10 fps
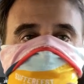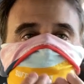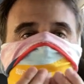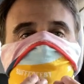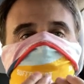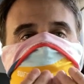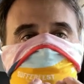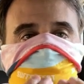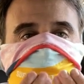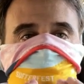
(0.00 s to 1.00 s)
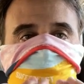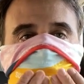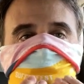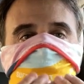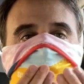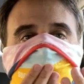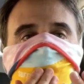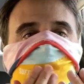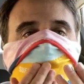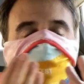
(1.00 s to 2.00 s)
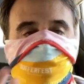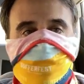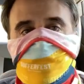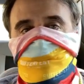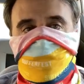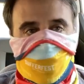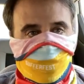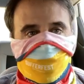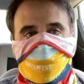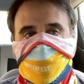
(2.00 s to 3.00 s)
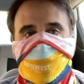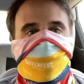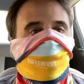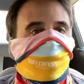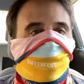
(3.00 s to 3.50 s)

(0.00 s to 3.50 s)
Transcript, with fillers: it's not such a good choice, I think, for all day wear.